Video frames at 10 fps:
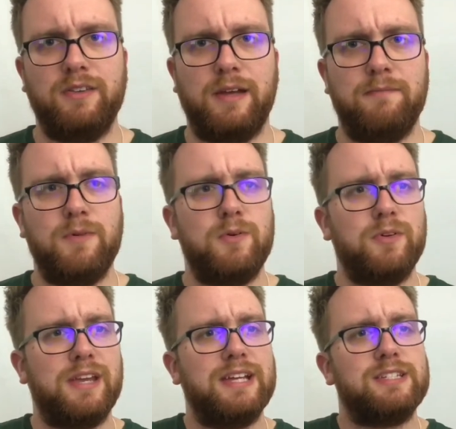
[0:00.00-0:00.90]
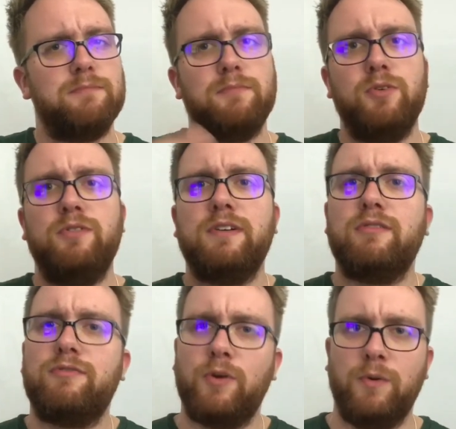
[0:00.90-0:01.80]
They're more there to move
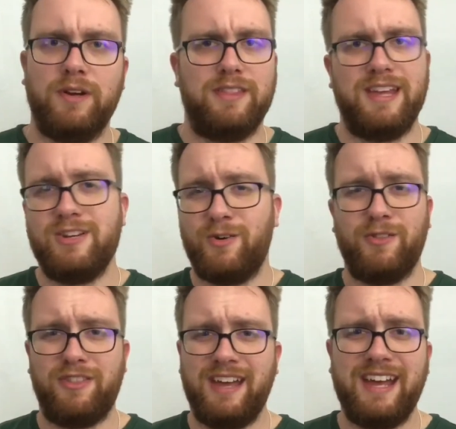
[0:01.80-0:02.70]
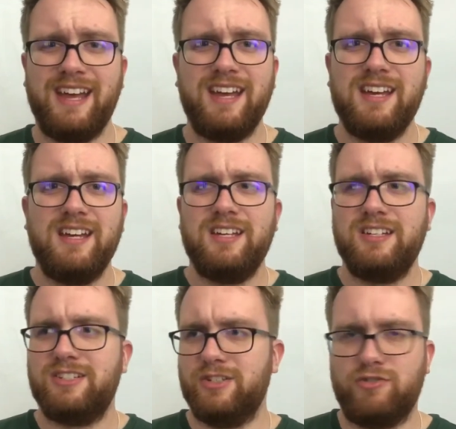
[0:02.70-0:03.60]
it forward. They're not there
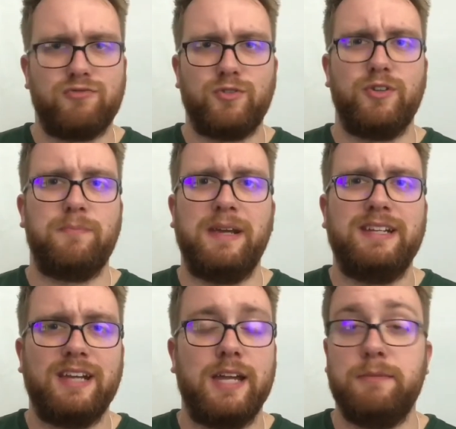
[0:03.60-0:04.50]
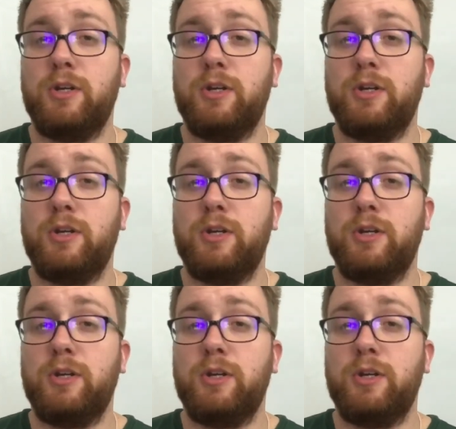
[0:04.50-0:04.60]
to draw the big name.